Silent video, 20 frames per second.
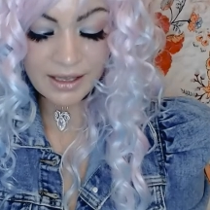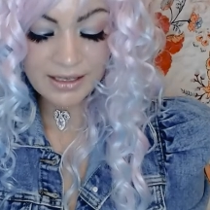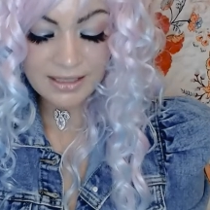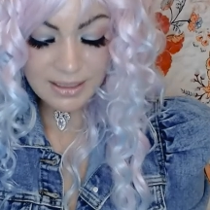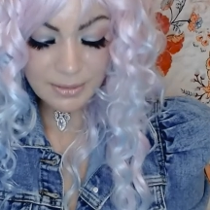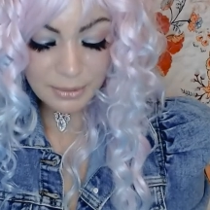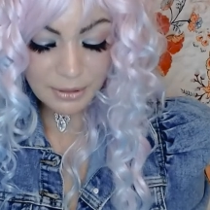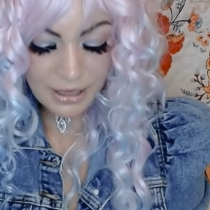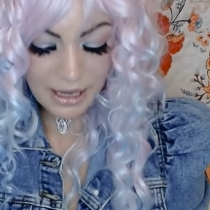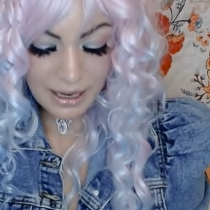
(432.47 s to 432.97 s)

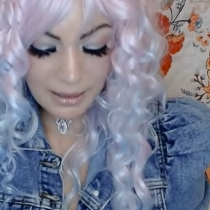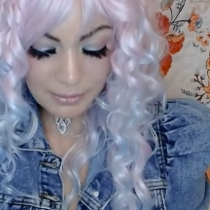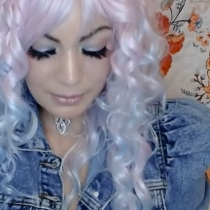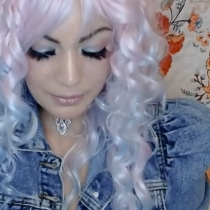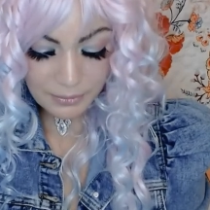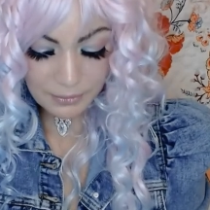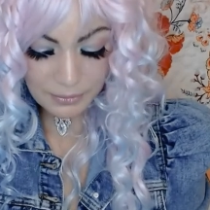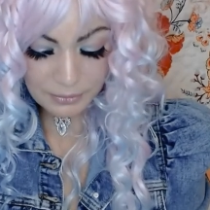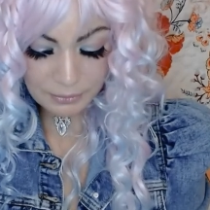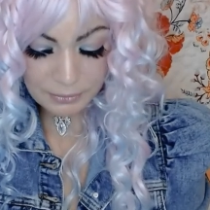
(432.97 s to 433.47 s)
Double
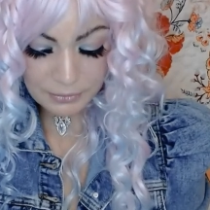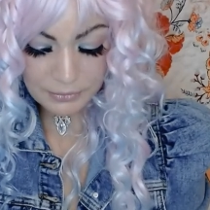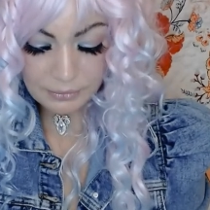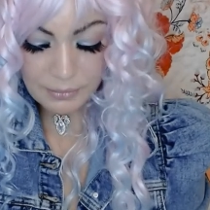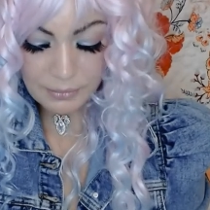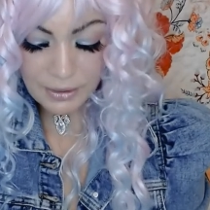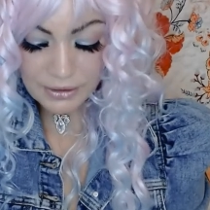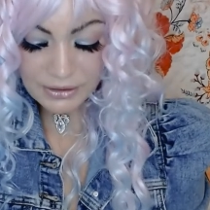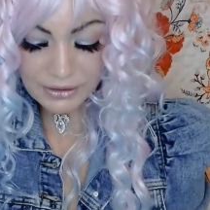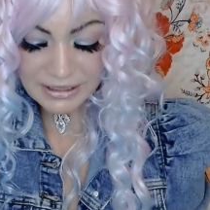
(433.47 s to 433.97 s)
Capricorn moon
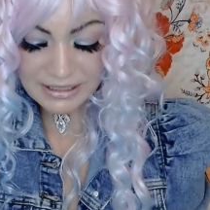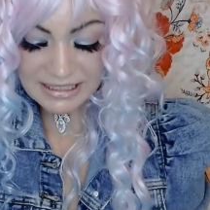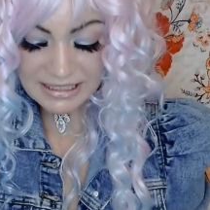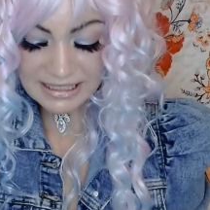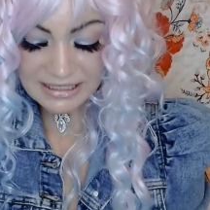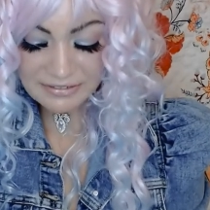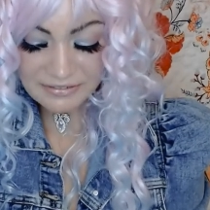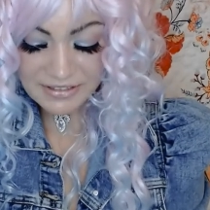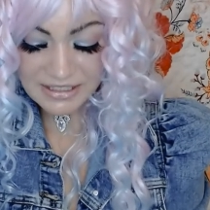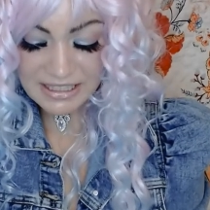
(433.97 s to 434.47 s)
Marion
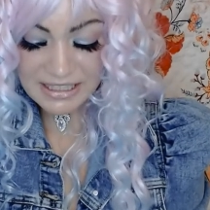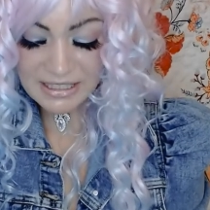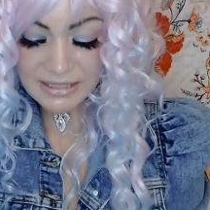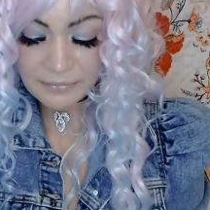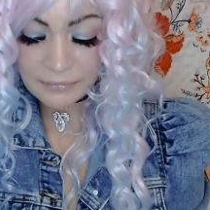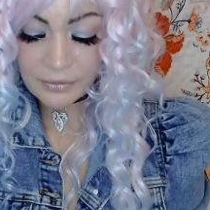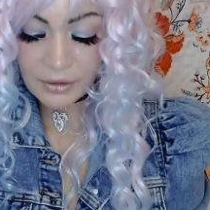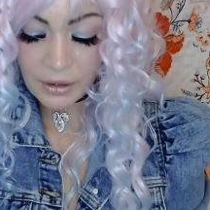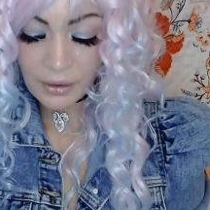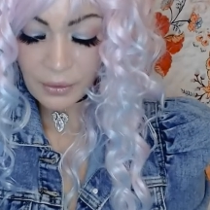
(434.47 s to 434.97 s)

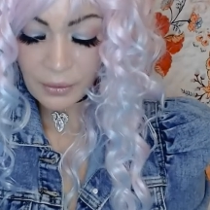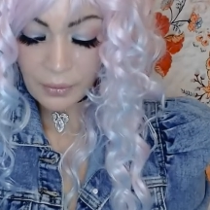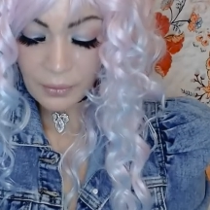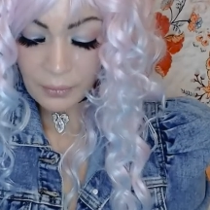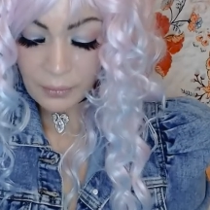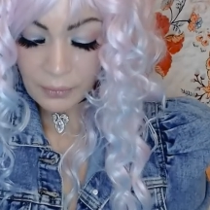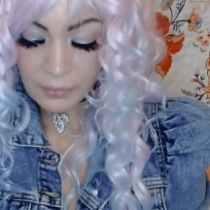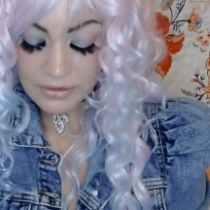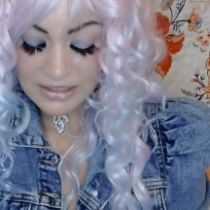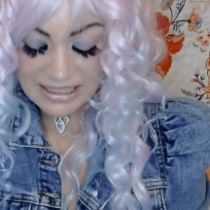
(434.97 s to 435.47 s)

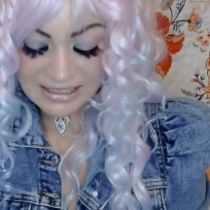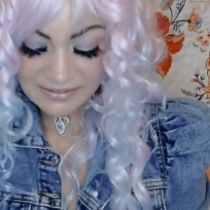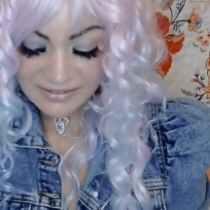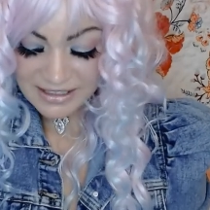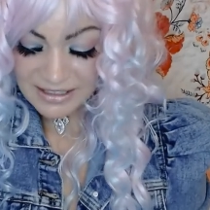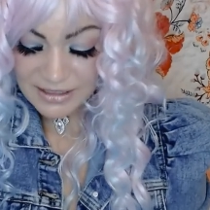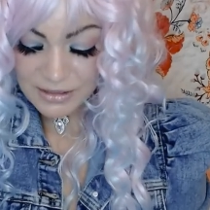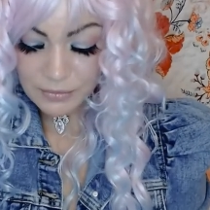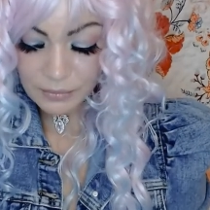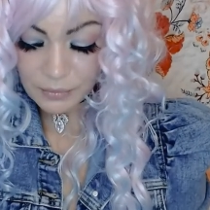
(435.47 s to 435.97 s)

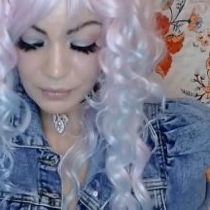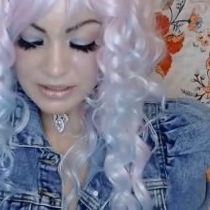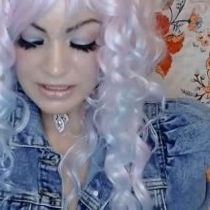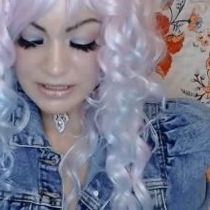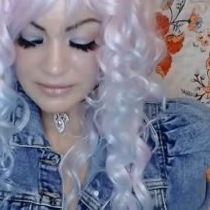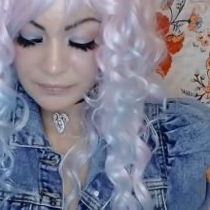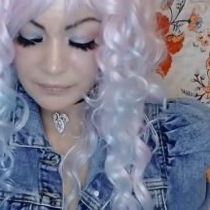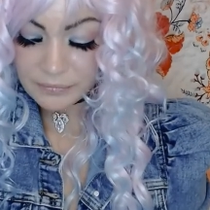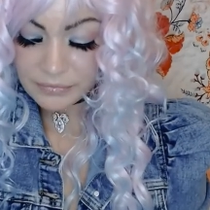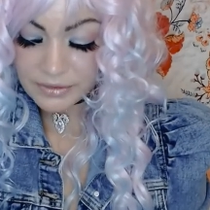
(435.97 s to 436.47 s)
Davies
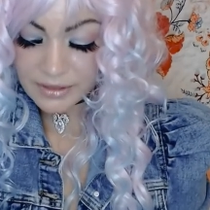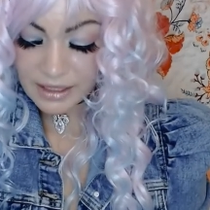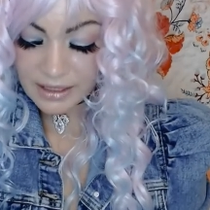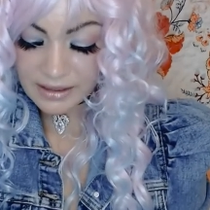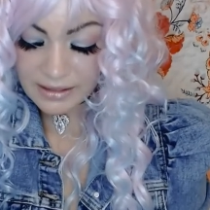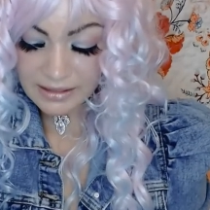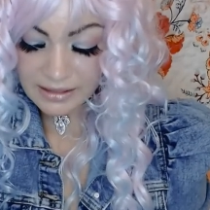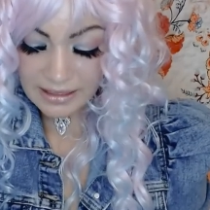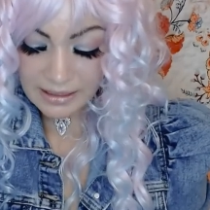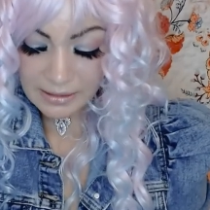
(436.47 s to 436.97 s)
was
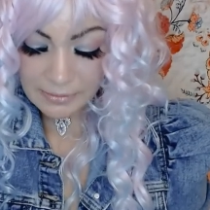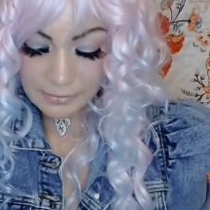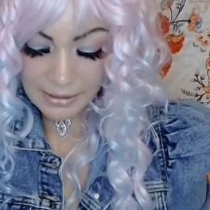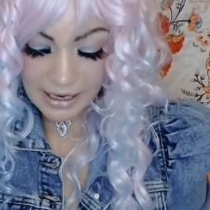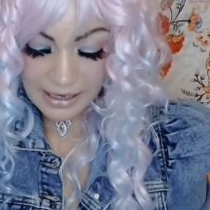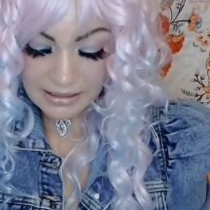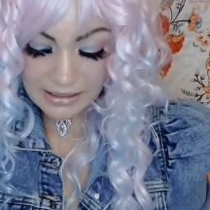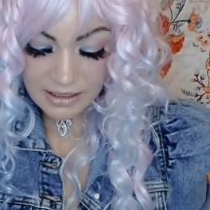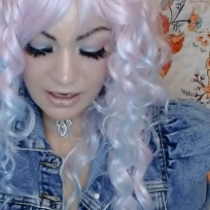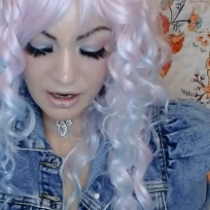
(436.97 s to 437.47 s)
the
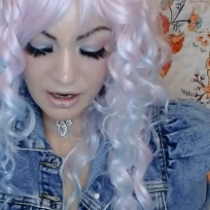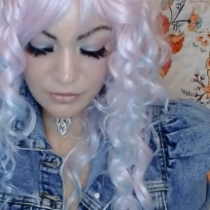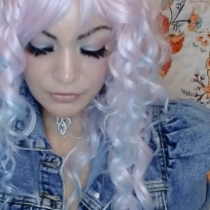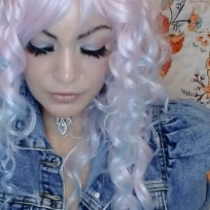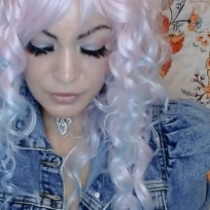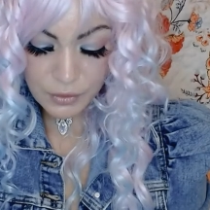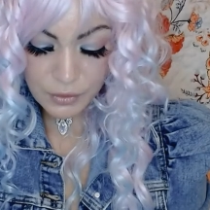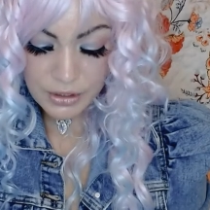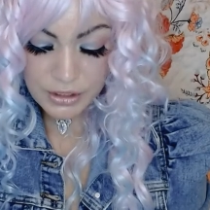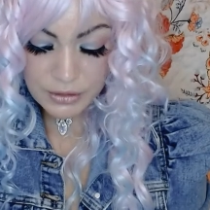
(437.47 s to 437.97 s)
companion of
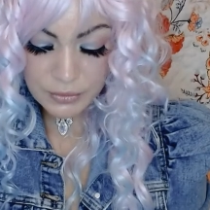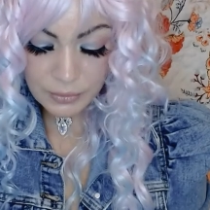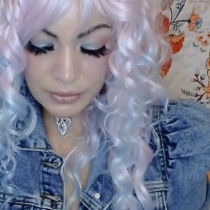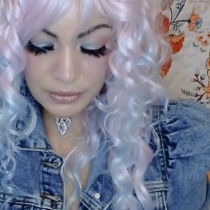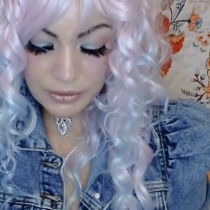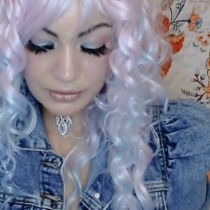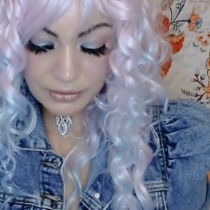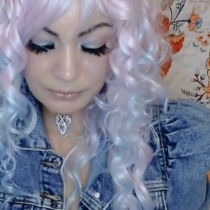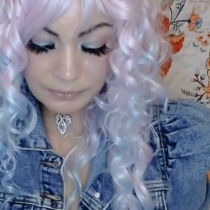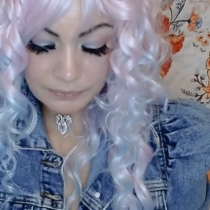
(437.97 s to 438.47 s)
Taurus
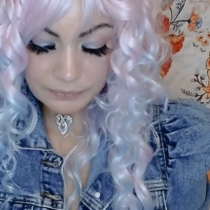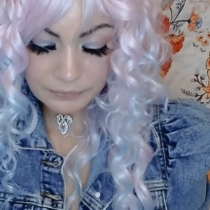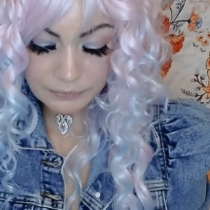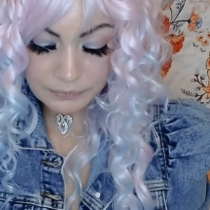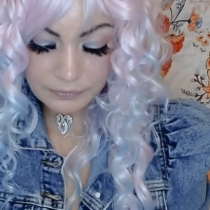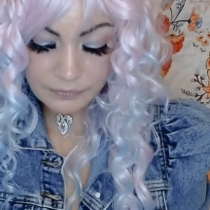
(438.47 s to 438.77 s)
William